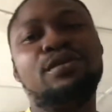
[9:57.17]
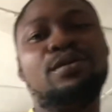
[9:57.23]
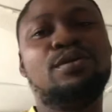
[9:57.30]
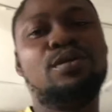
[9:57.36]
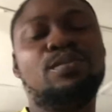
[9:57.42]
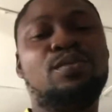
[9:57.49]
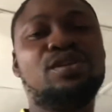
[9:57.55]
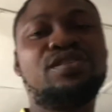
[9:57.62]

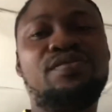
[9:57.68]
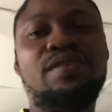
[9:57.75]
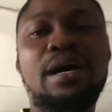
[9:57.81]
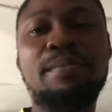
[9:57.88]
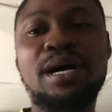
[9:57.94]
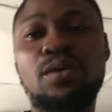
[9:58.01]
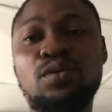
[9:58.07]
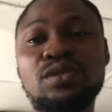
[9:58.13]
most
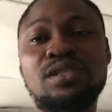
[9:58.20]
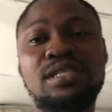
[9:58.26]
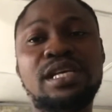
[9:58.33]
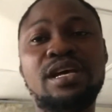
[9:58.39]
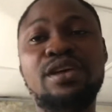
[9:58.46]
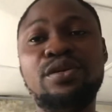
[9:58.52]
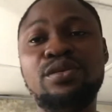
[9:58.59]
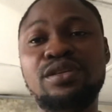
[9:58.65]
farmers won't tell
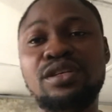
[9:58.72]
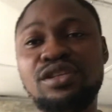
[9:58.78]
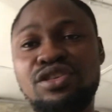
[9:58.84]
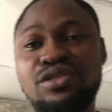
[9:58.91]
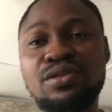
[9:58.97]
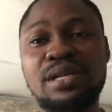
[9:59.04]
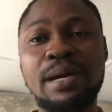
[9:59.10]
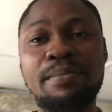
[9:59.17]
you the
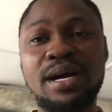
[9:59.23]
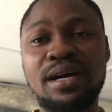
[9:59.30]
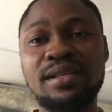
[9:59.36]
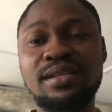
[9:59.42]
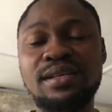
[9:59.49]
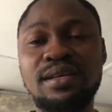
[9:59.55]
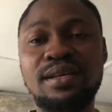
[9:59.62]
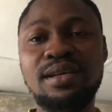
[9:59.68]
truth about
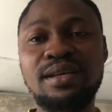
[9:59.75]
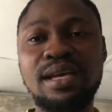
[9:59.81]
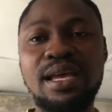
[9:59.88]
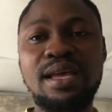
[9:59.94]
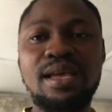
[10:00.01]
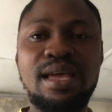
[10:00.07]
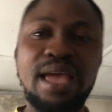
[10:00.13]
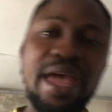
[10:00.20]

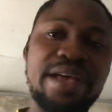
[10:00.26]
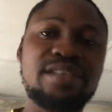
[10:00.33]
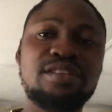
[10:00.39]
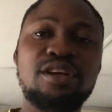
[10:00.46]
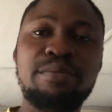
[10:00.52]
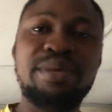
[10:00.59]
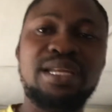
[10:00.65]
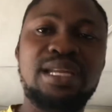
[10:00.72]
eggs not
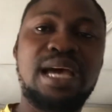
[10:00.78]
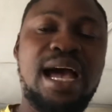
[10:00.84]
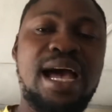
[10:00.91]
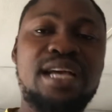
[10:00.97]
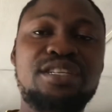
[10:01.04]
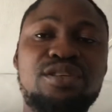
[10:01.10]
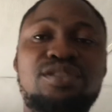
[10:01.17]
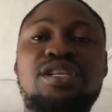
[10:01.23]
being hatched.
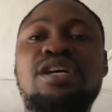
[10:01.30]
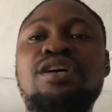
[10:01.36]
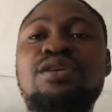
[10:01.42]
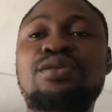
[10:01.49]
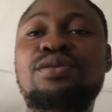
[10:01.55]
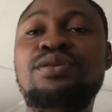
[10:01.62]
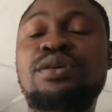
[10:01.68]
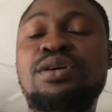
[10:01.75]
They'll tell
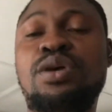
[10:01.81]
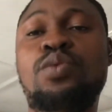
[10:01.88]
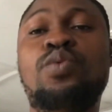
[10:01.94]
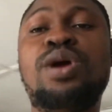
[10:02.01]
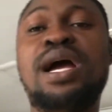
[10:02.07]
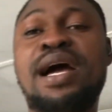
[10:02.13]
you we have